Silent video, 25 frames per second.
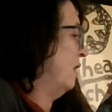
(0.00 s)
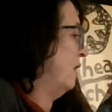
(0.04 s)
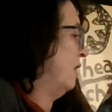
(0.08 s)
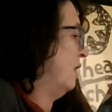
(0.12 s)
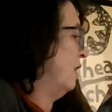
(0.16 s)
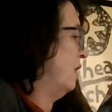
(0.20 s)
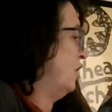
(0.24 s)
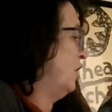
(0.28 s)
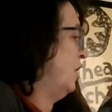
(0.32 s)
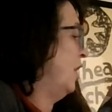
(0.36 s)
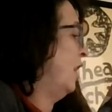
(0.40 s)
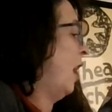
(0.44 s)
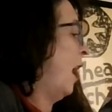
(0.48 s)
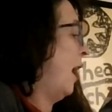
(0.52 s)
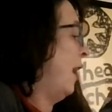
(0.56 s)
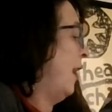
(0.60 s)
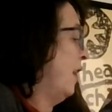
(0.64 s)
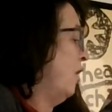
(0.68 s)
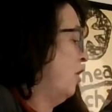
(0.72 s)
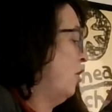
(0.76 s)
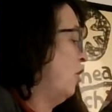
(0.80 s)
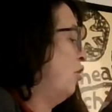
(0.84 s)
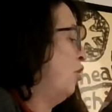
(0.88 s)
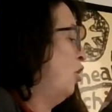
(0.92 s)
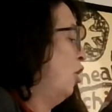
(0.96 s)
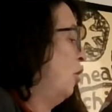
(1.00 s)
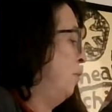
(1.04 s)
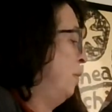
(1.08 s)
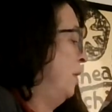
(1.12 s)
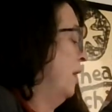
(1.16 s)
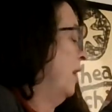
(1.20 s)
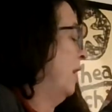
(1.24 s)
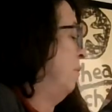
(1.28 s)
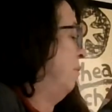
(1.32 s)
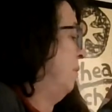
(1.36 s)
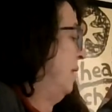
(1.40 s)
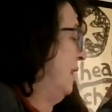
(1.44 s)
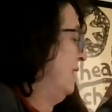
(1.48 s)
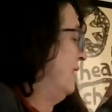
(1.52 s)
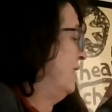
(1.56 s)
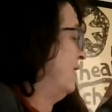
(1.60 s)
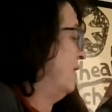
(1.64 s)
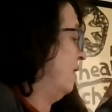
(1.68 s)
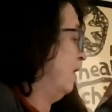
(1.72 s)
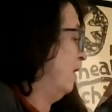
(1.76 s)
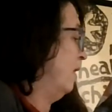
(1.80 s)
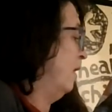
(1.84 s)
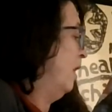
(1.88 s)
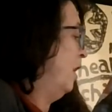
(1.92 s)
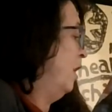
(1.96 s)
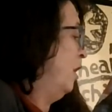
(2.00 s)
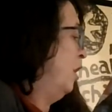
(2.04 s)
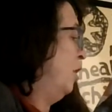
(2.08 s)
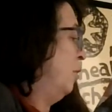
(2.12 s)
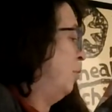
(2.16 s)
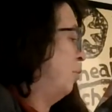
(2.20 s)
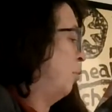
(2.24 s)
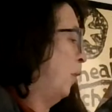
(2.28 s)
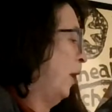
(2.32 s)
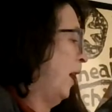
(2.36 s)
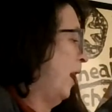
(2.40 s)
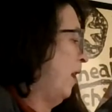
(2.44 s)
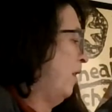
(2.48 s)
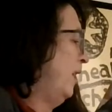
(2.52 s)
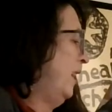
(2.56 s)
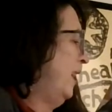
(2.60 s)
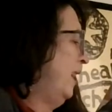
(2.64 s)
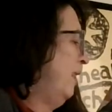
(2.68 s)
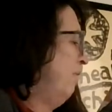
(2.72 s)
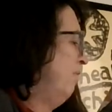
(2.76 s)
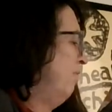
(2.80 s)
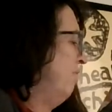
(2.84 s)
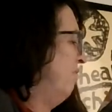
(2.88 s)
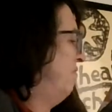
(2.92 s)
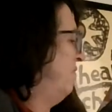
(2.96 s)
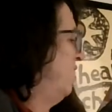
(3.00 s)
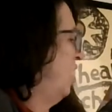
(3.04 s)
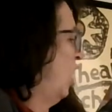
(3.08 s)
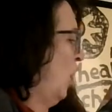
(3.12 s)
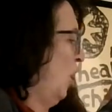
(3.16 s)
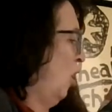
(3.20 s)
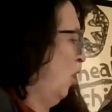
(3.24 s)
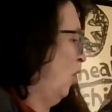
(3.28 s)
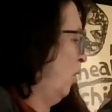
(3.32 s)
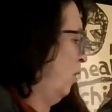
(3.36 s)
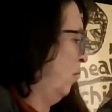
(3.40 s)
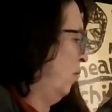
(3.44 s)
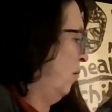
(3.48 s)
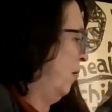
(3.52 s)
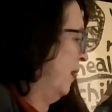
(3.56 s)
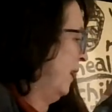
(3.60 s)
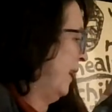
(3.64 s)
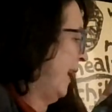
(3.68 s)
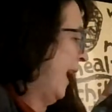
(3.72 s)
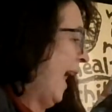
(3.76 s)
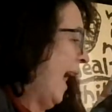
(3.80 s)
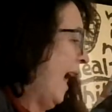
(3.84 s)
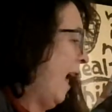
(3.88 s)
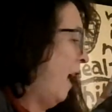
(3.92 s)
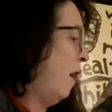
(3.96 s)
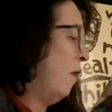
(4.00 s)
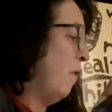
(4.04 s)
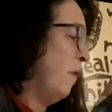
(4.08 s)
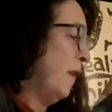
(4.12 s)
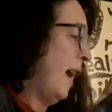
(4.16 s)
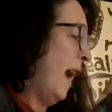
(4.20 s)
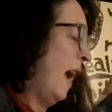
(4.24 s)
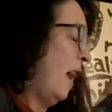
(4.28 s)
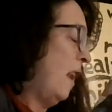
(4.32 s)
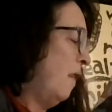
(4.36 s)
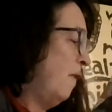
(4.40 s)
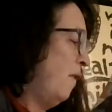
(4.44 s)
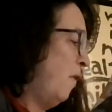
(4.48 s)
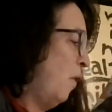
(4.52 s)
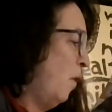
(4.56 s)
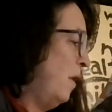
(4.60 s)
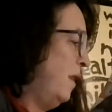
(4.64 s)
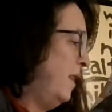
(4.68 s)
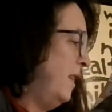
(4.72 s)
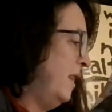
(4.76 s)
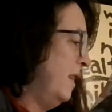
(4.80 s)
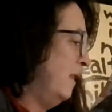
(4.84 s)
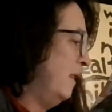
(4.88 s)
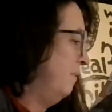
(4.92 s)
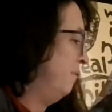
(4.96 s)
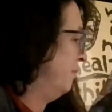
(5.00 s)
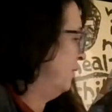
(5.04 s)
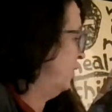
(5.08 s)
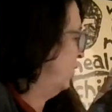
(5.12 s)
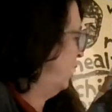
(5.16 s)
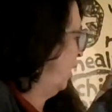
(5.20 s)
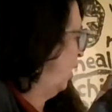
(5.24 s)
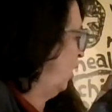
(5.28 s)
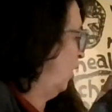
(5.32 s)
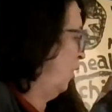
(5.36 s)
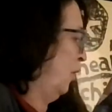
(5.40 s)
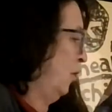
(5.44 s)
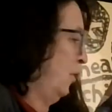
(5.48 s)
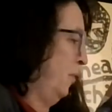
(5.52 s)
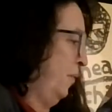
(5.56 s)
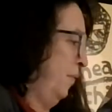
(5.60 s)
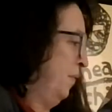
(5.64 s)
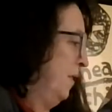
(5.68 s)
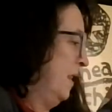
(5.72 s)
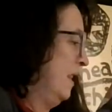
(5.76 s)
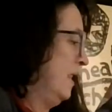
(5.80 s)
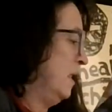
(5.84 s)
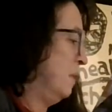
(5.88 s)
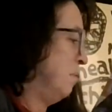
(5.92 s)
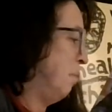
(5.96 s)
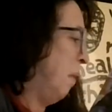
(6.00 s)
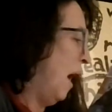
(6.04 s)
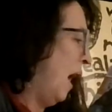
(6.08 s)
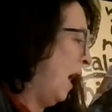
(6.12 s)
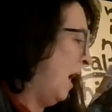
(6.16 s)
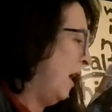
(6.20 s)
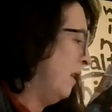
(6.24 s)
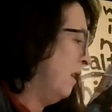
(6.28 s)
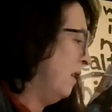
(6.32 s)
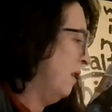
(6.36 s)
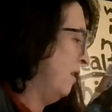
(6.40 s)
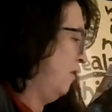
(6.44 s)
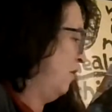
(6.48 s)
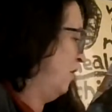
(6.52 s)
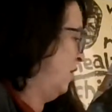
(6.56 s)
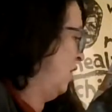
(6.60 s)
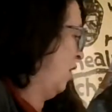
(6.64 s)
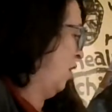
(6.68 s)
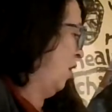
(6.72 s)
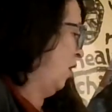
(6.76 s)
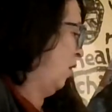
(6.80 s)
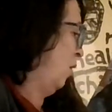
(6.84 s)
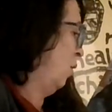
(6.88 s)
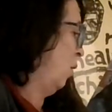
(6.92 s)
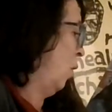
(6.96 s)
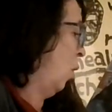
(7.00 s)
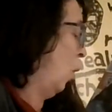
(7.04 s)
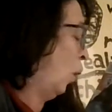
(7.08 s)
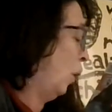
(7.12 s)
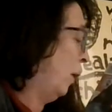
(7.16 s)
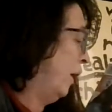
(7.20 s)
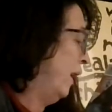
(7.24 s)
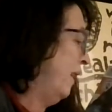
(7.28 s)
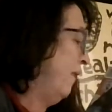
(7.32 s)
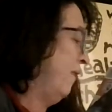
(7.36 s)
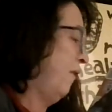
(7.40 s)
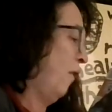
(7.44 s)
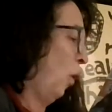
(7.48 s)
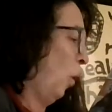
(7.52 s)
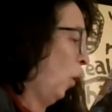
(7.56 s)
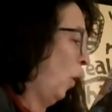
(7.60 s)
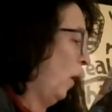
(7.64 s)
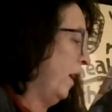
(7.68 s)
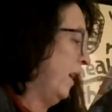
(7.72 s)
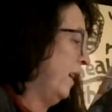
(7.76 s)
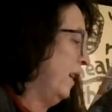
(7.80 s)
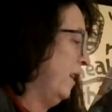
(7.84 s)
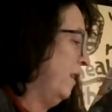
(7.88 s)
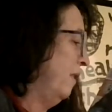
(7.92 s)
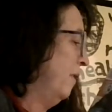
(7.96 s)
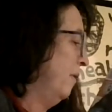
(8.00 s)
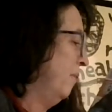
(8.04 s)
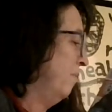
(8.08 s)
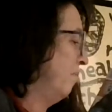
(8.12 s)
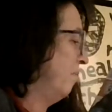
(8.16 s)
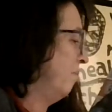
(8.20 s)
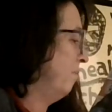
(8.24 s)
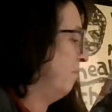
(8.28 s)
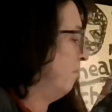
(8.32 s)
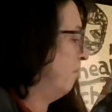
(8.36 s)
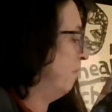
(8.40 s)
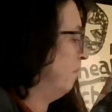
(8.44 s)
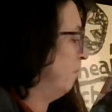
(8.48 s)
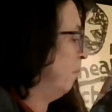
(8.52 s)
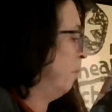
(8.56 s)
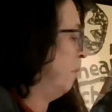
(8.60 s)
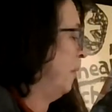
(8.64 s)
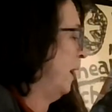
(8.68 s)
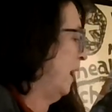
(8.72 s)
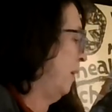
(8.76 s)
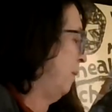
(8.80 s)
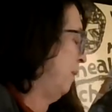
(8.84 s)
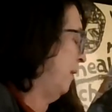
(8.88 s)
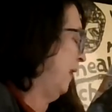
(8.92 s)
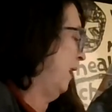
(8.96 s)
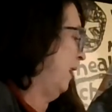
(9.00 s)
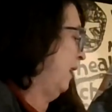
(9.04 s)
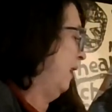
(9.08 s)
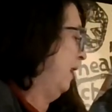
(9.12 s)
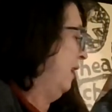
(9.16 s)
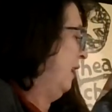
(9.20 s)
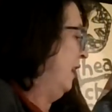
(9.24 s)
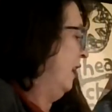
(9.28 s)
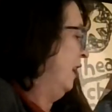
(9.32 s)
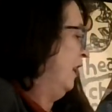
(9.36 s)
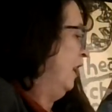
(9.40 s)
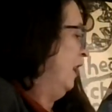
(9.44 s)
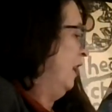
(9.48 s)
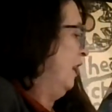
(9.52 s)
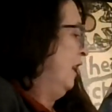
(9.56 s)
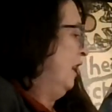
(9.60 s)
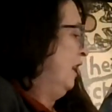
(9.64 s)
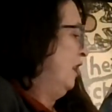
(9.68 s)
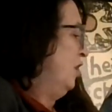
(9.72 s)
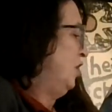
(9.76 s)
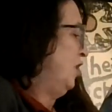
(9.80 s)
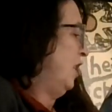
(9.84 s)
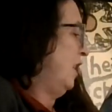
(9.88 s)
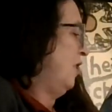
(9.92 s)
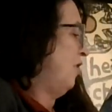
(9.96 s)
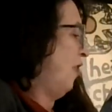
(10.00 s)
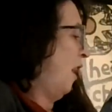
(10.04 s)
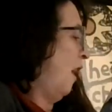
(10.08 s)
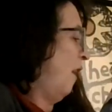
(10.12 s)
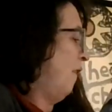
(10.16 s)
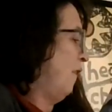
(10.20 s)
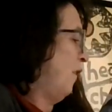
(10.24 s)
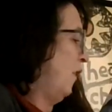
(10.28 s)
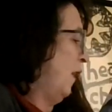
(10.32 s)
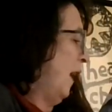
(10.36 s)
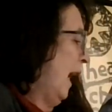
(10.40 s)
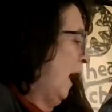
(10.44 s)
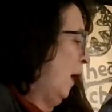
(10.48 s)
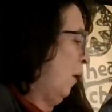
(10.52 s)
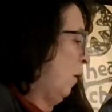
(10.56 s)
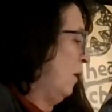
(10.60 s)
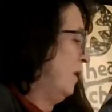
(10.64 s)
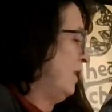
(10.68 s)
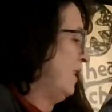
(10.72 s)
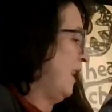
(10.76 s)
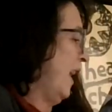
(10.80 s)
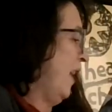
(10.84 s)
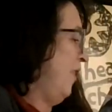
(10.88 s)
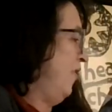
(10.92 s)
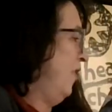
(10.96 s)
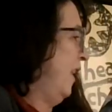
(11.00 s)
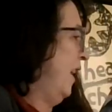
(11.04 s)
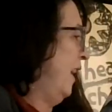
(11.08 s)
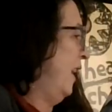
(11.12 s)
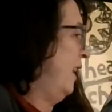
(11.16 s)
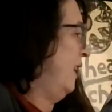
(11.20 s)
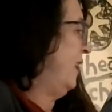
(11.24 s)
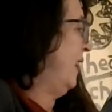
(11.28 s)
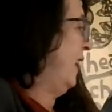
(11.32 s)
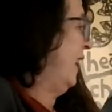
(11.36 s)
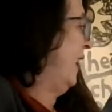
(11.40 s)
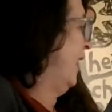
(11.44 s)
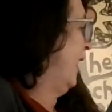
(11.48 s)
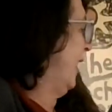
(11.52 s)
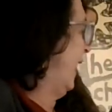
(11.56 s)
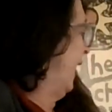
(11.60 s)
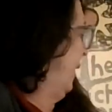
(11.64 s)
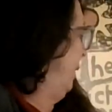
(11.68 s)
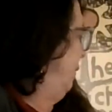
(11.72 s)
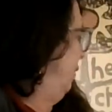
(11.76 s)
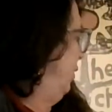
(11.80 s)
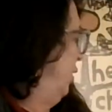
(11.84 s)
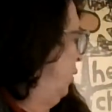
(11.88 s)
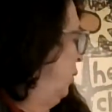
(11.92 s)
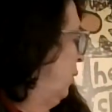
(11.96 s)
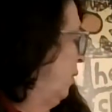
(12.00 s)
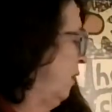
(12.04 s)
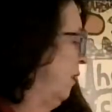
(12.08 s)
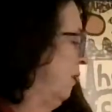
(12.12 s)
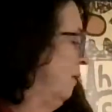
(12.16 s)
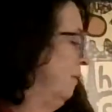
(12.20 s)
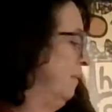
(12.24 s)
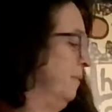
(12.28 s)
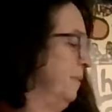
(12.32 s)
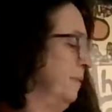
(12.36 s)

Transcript: She got out her notebook and pencil. Brownie? No. Cal for California? No. Spot? No. Ori for Oregon? Mm, maybe. She thought for hours and then it came to her.